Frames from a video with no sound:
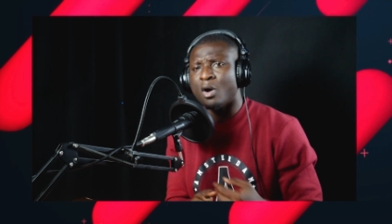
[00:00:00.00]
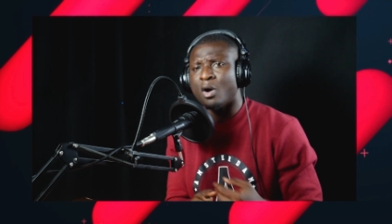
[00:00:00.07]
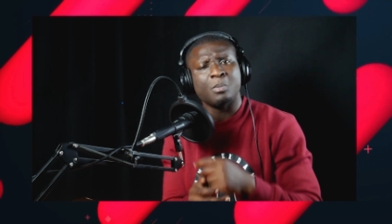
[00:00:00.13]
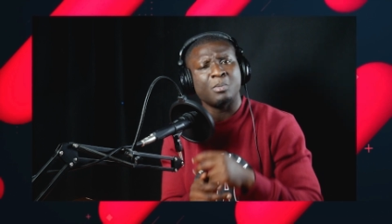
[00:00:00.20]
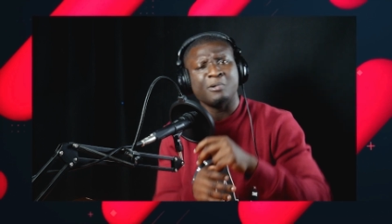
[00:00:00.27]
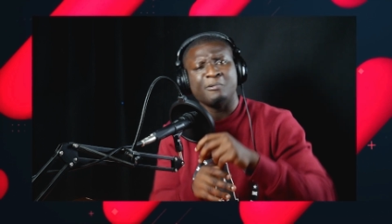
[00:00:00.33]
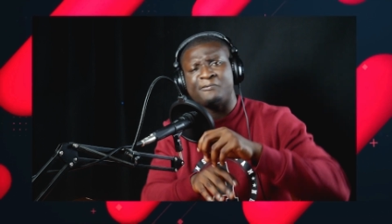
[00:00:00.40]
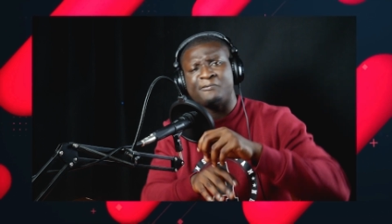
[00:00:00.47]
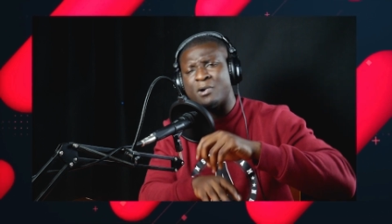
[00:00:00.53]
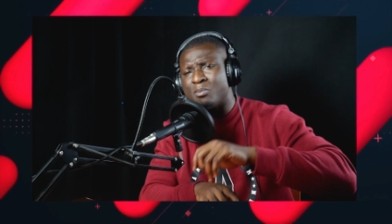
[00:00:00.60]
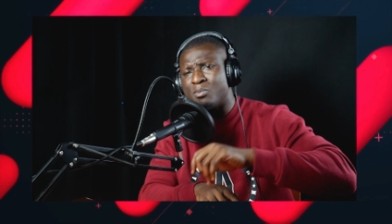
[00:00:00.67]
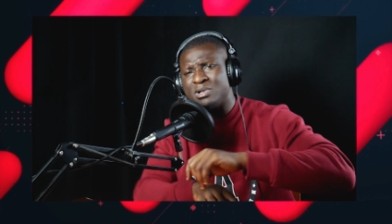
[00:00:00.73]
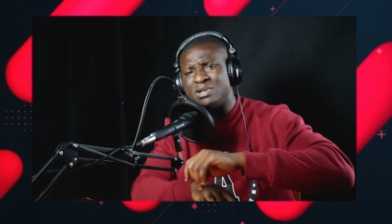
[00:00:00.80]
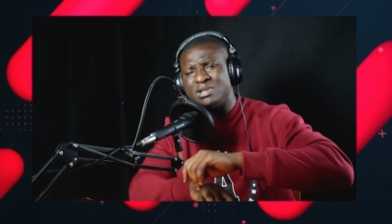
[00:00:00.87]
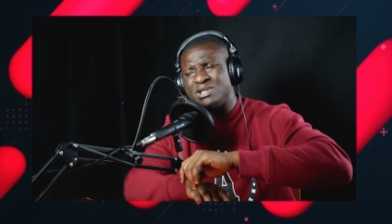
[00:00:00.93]
omo
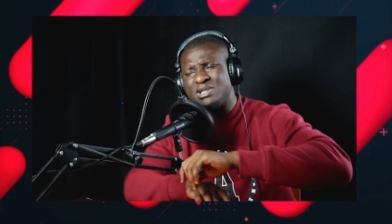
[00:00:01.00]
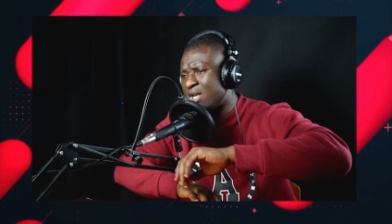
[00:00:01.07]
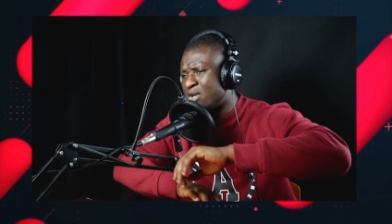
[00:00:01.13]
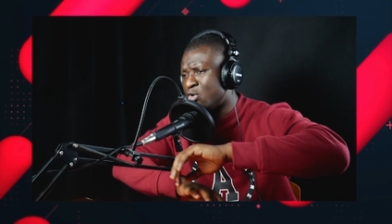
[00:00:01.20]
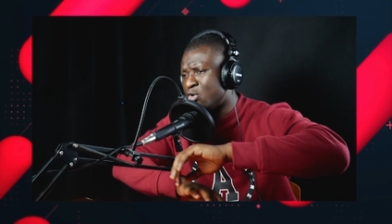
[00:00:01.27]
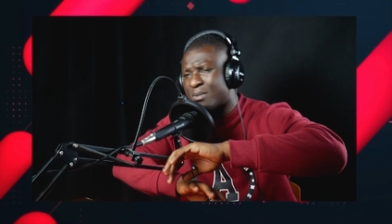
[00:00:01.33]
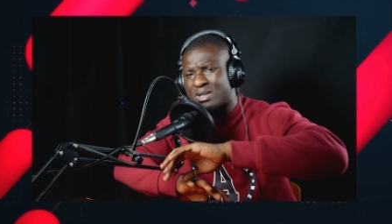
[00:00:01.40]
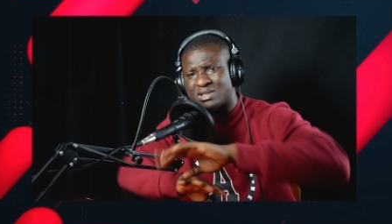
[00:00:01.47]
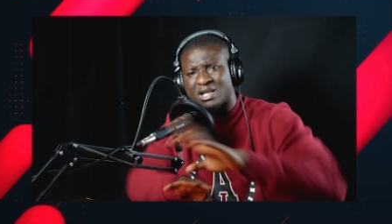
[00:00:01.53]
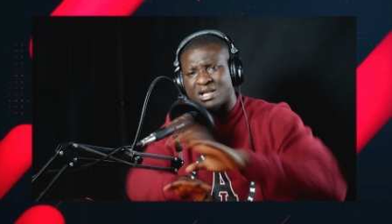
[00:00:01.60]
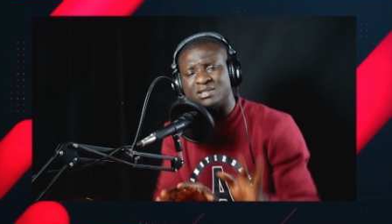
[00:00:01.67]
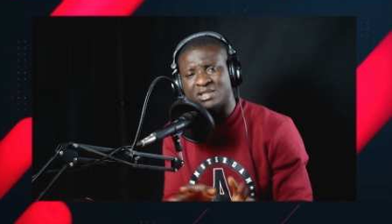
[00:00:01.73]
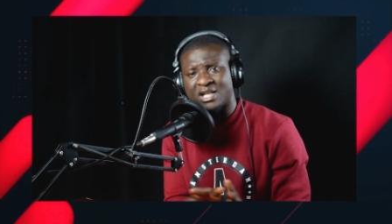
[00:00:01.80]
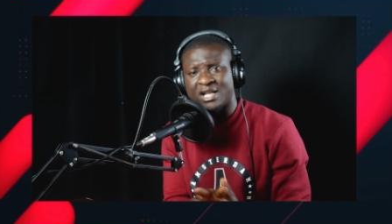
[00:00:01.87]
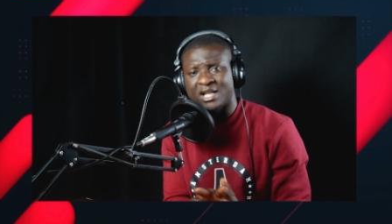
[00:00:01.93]
nfo mo nye
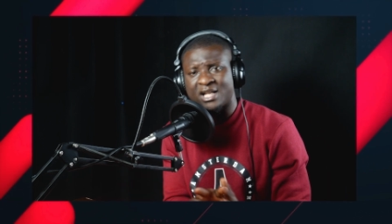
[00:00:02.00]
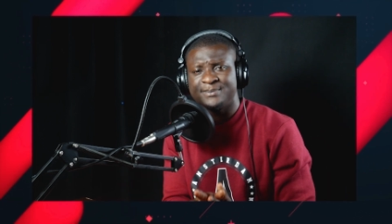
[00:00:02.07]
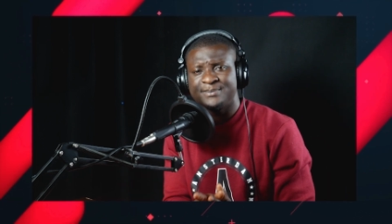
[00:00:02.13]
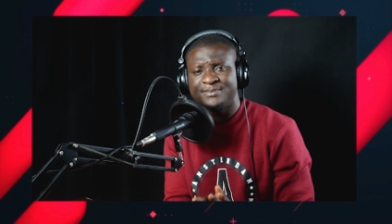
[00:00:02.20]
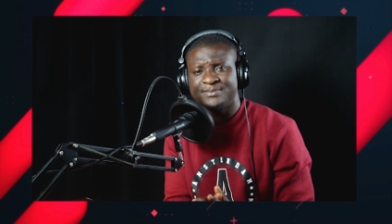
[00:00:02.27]
nyomatantan